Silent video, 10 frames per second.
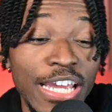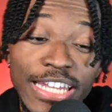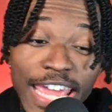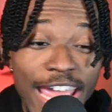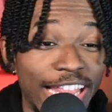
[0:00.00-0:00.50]

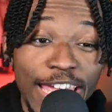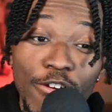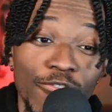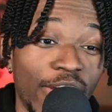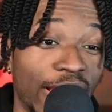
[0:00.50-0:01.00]
They got their
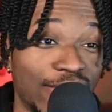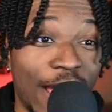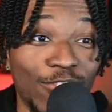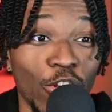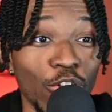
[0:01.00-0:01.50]
revenge
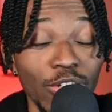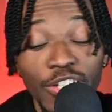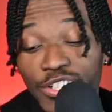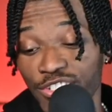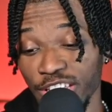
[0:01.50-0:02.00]
after
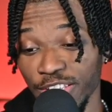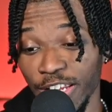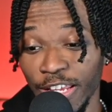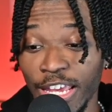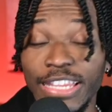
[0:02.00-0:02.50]
earlier this
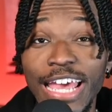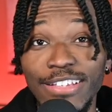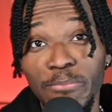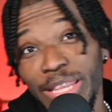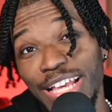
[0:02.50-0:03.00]
season.
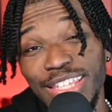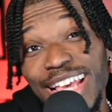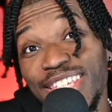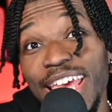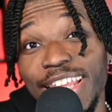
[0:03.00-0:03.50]
That, but that's
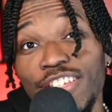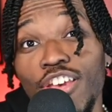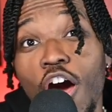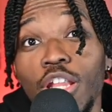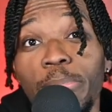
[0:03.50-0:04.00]
that's it. That's
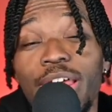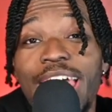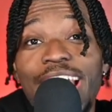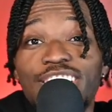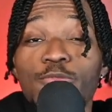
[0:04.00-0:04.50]
all the brother
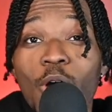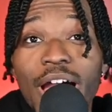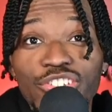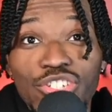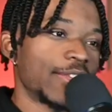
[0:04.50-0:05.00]
actually
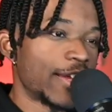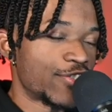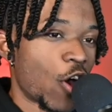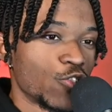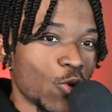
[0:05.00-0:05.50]
watched. That is
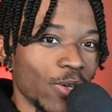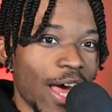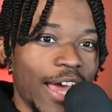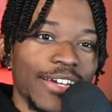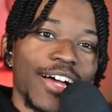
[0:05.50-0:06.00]
also a
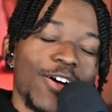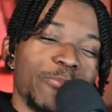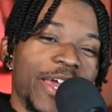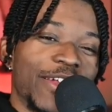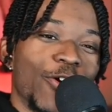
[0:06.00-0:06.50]
lie. Oh
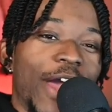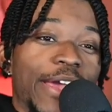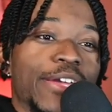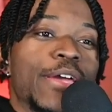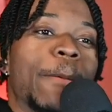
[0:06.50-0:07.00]
man.
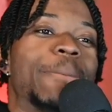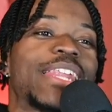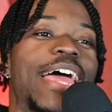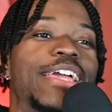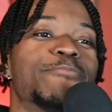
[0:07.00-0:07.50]
Okay, but
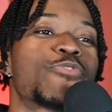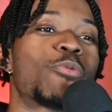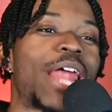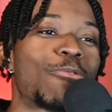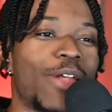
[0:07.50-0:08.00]
like
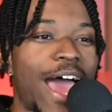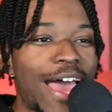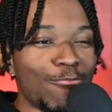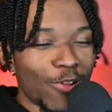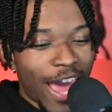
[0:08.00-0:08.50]
when I when
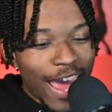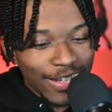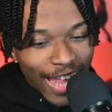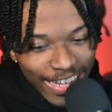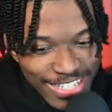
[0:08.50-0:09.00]
I when I'd
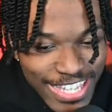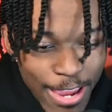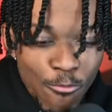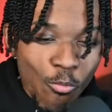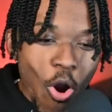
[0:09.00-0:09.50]
like say
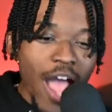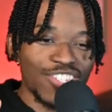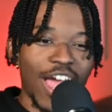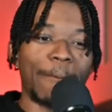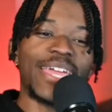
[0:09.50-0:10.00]
watch,
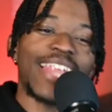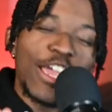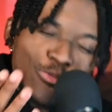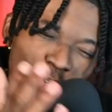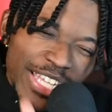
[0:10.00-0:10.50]
I mean
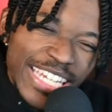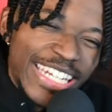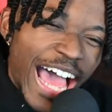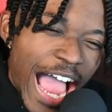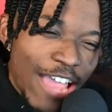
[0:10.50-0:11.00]
like really
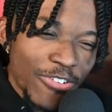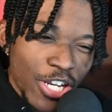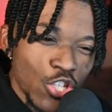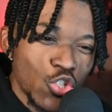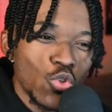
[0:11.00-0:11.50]
diving
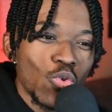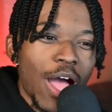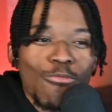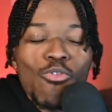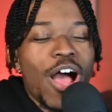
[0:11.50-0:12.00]
into.
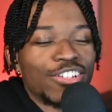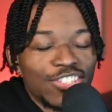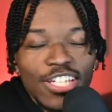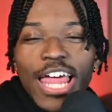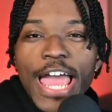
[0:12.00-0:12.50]
I watched
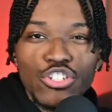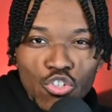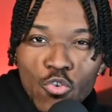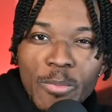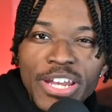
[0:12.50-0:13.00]
the last
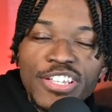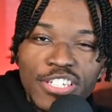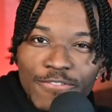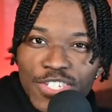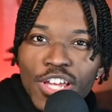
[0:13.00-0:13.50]
two minutes
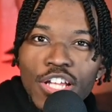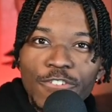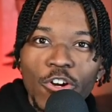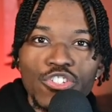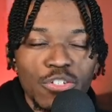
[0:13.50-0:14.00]
of Suns
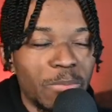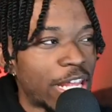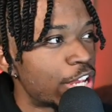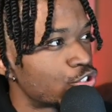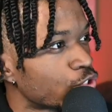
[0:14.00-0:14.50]
versus
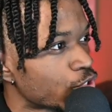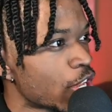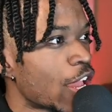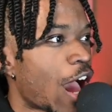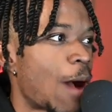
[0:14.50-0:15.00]
Blazers.
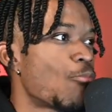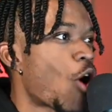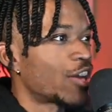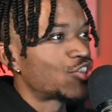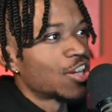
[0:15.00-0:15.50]
I'm
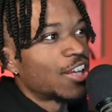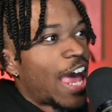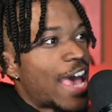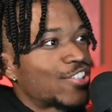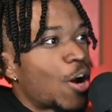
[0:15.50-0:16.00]
watching the
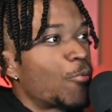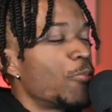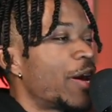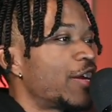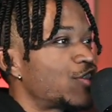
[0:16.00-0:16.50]
last couple
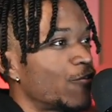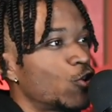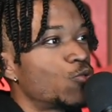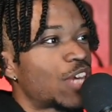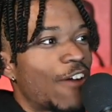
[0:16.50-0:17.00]
minutes of
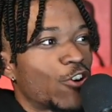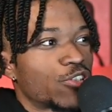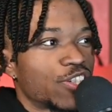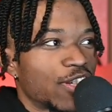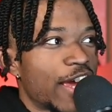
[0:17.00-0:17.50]
Utah
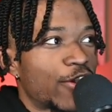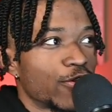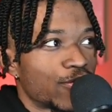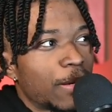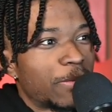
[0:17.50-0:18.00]
versus
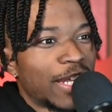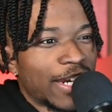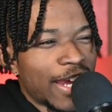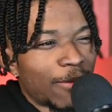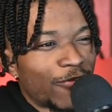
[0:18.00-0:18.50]
Lakers. But then
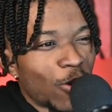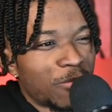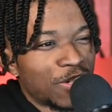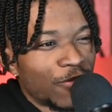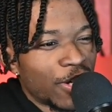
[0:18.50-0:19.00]
again, I'm filming
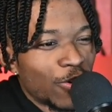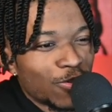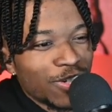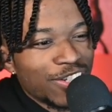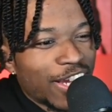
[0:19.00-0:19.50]
this video, so
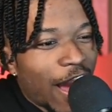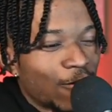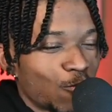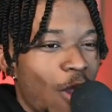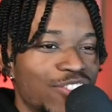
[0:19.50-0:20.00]
does it count
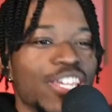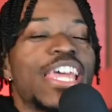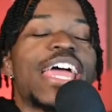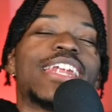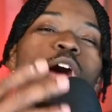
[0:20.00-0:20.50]
as watching?
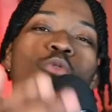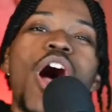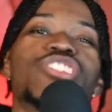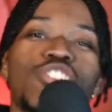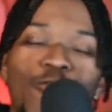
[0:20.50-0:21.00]
And I
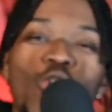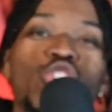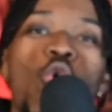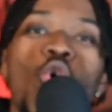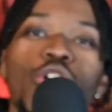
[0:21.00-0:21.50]
watched the fourth
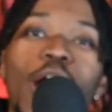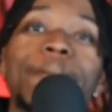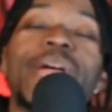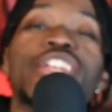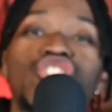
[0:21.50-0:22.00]
quarter of
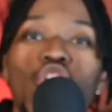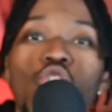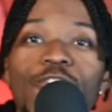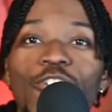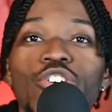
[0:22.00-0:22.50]

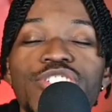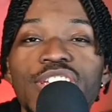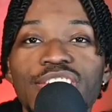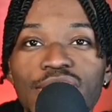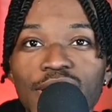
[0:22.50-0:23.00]
Minnesota
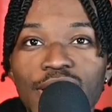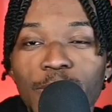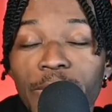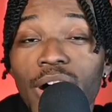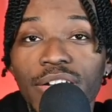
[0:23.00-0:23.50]
versus the the
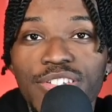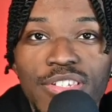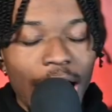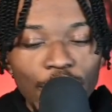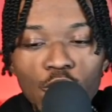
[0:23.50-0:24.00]
Bucks.
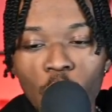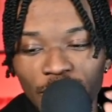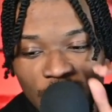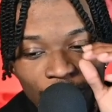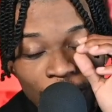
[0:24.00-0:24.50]
I do want
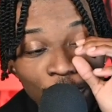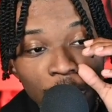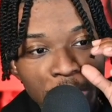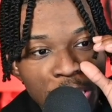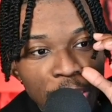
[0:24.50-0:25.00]
this video to
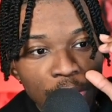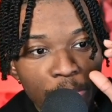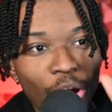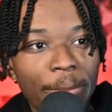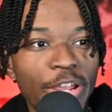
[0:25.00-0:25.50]
be
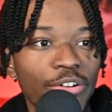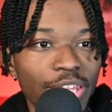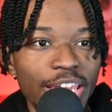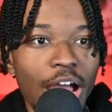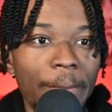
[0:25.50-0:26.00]

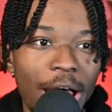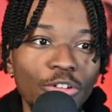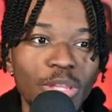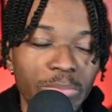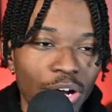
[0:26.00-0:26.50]
primarily
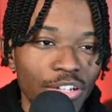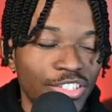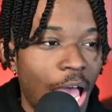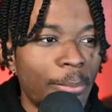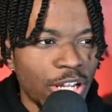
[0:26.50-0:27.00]
about the Bucks.
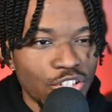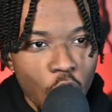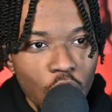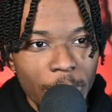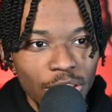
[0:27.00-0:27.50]
I'm gonna
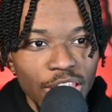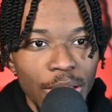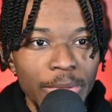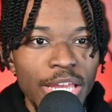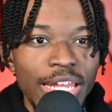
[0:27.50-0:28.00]
talk about
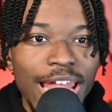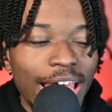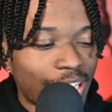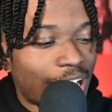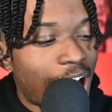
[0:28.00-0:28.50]
them not
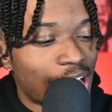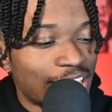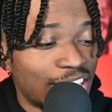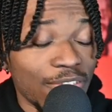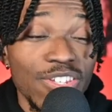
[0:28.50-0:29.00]
in the
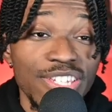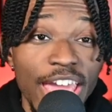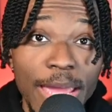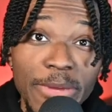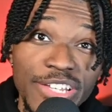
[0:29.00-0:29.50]
context of this
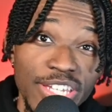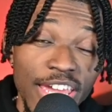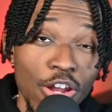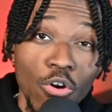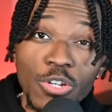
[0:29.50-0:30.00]
game because
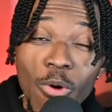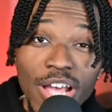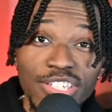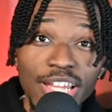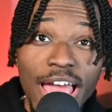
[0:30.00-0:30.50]
again, I only
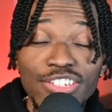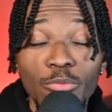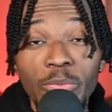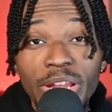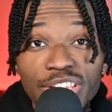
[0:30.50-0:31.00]
watched the last
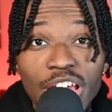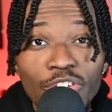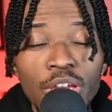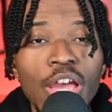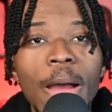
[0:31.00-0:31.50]
couple minutes of
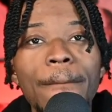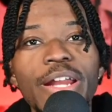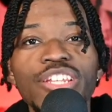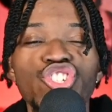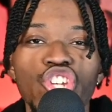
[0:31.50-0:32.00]
it, but
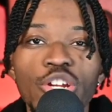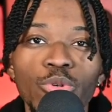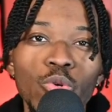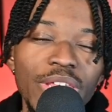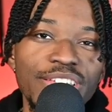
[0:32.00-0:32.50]
in
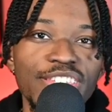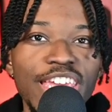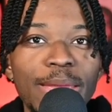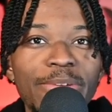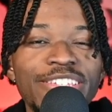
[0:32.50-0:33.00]
general, this
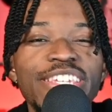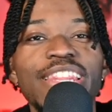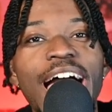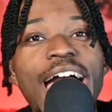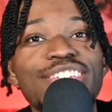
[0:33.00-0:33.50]
team is the
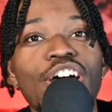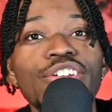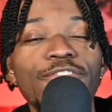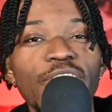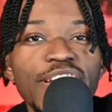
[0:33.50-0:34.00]
last
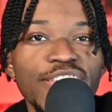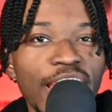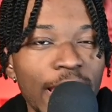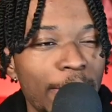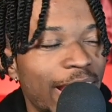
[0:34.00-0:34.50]
undefeated
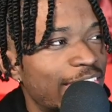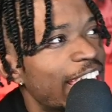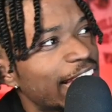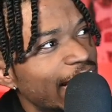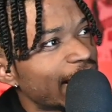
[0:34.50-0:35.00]
team, and I
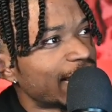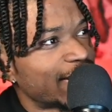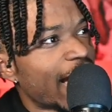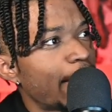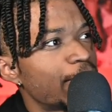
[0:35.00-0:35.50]
think at the end of this
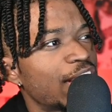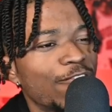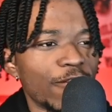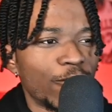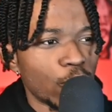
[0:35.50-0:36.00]
game, it said
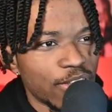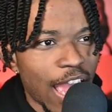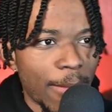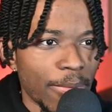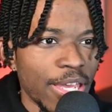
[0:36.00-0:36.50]
for the first
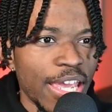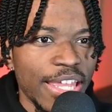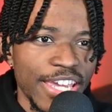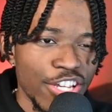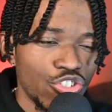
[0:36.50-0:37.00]
time in
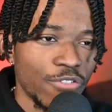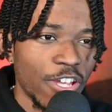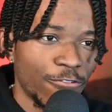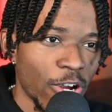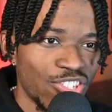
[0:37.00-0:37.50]
the history history of their
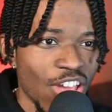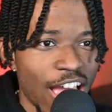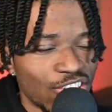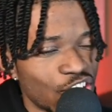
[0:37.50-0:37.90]
franchise.